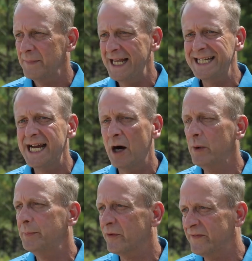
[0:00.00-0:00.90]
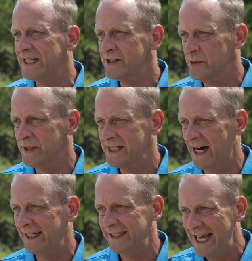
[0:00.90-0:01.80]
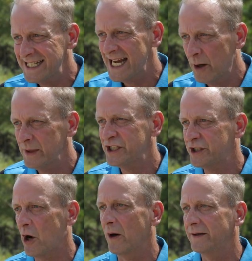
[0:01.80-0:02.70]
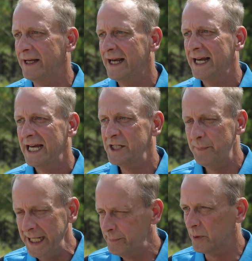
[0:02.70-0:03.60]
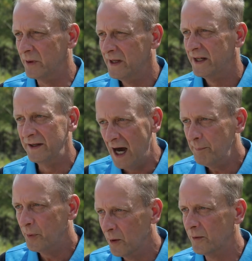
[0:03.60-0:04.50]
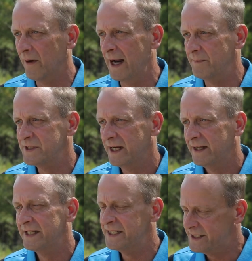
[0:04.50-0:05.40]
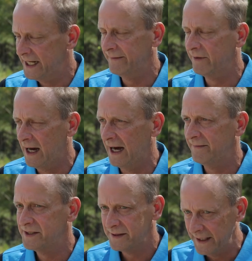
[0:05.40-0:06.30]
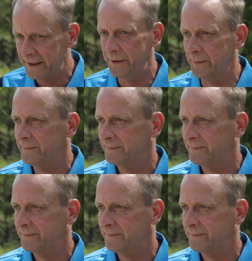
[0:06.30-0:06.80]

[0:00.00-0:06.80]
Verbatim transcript: That's how we prevent suicide. That's how we start, as people, not programs that save lives. Thank you.